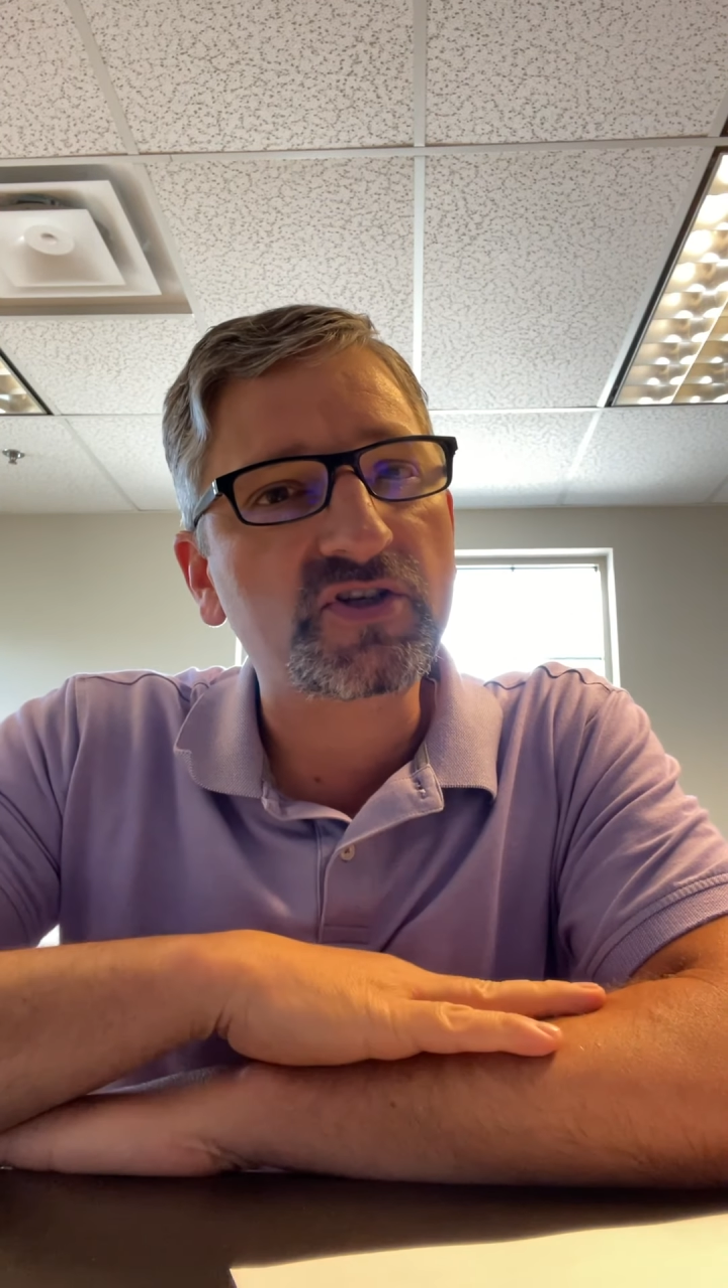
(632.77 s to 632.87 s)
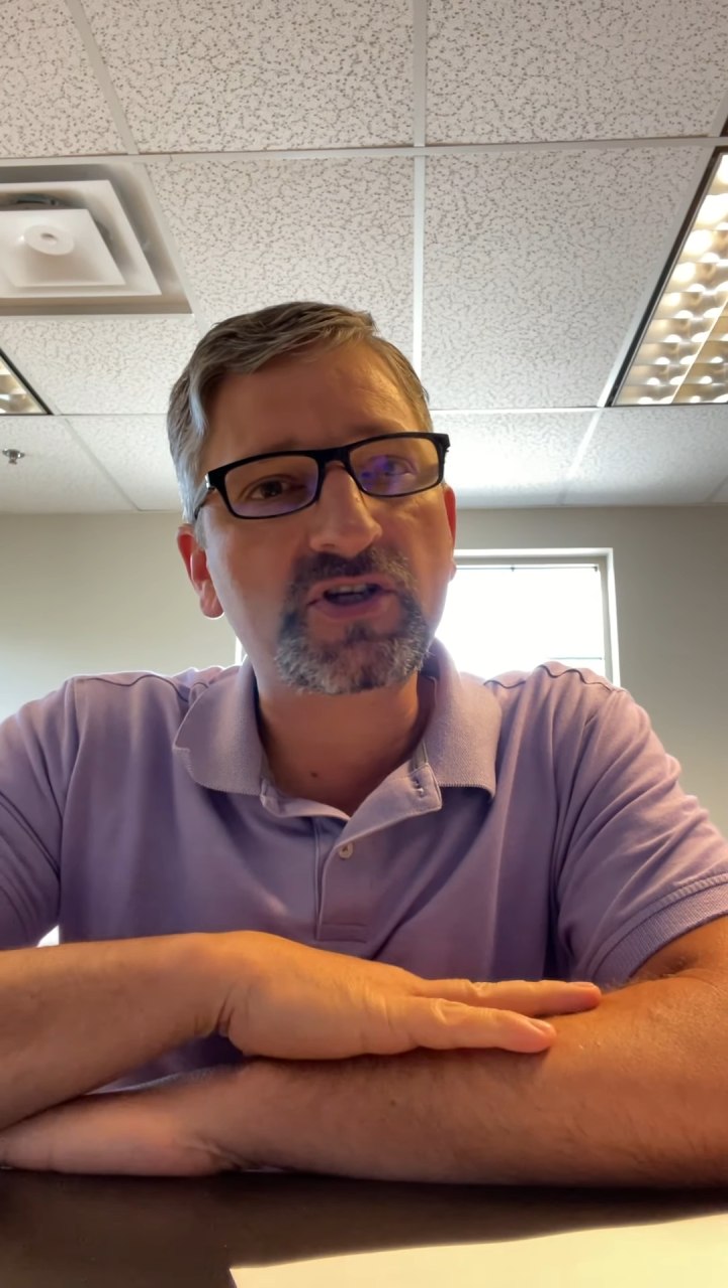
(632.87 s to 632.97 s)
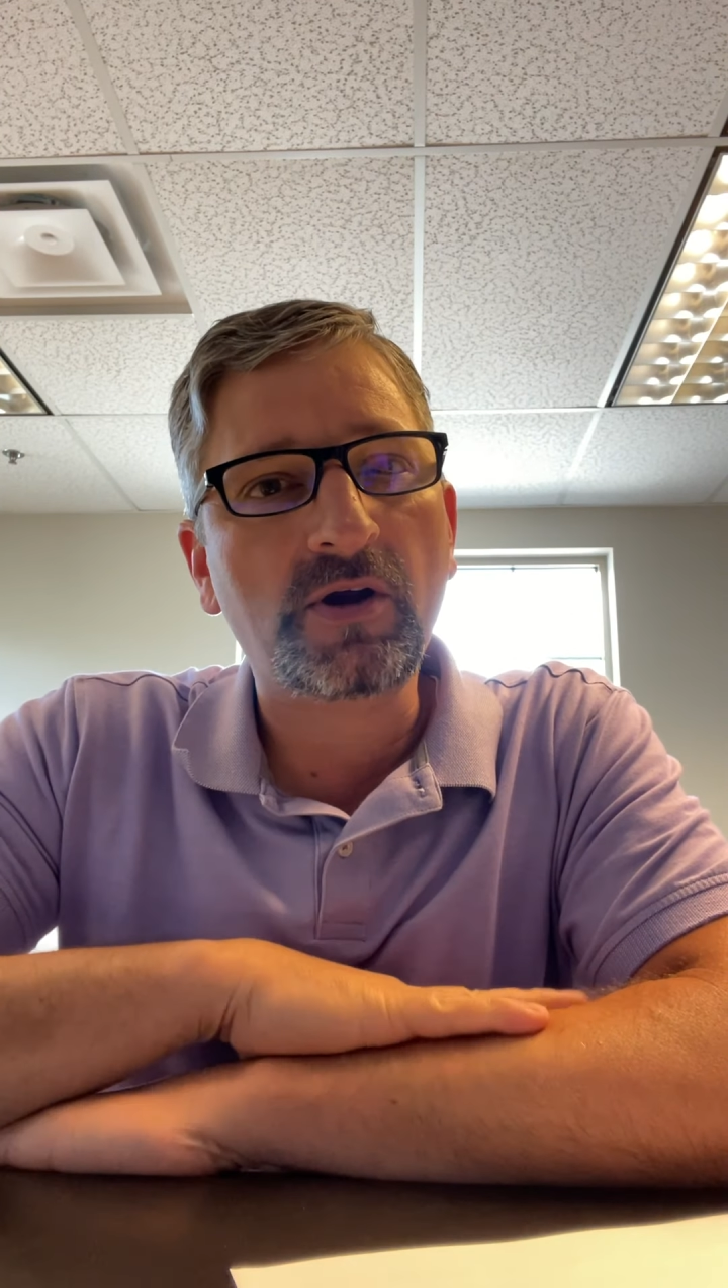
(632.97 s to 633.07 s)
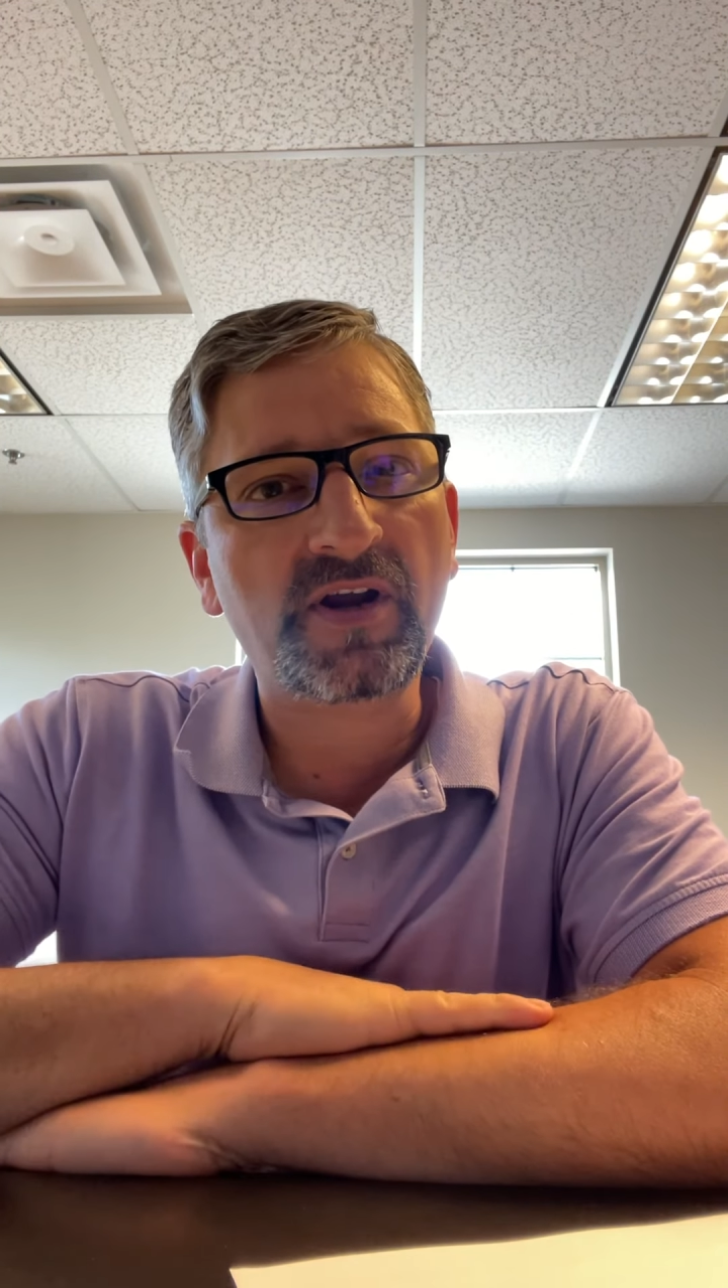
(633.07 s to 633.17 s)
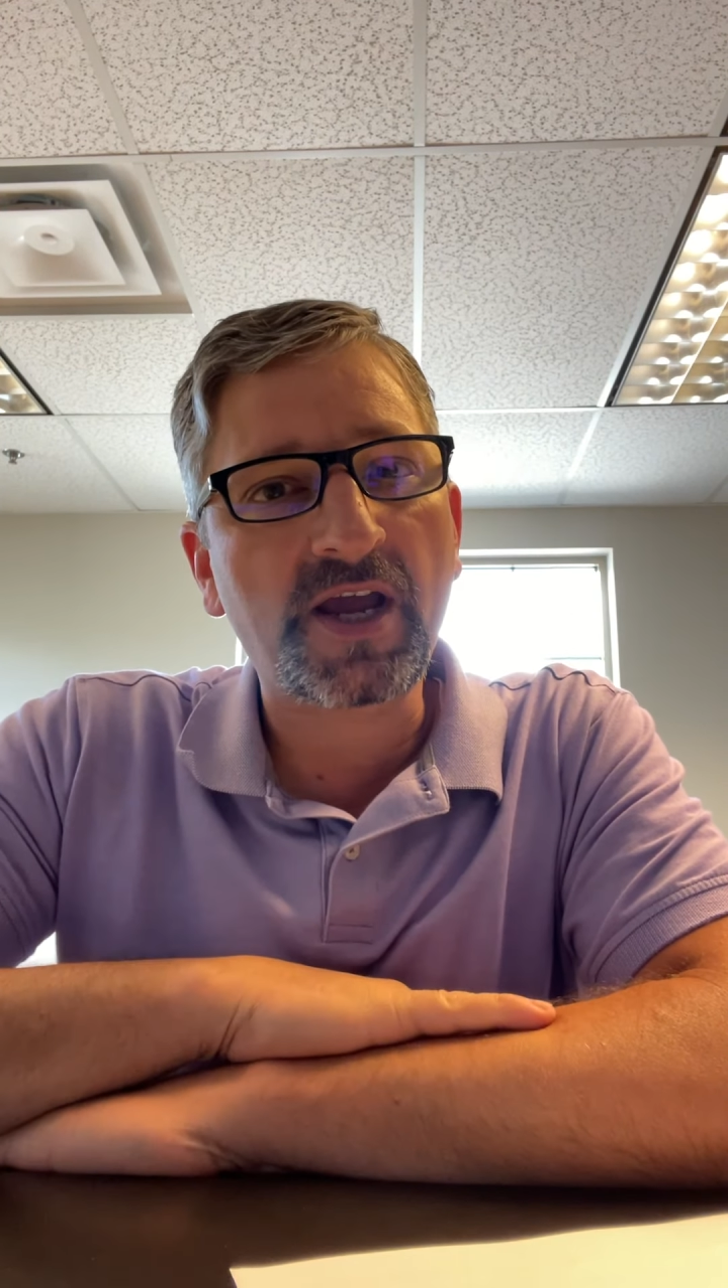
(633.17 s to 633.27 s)

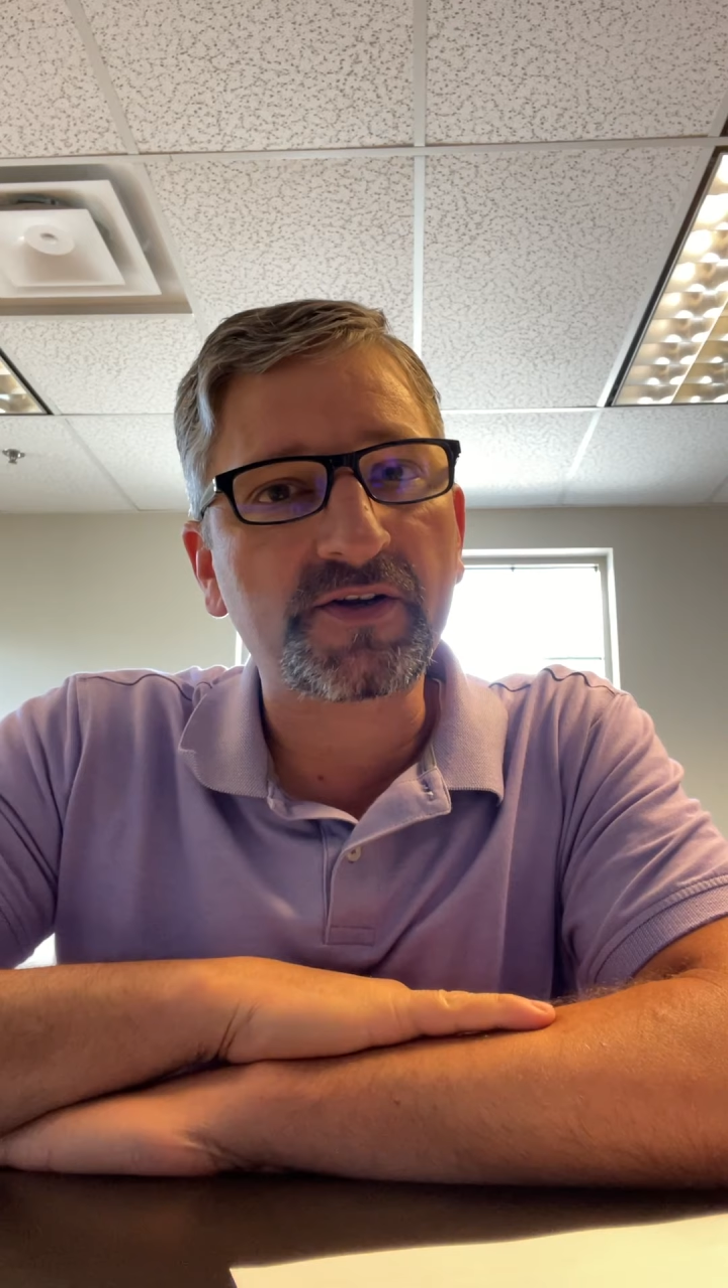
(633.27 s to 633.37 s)
staring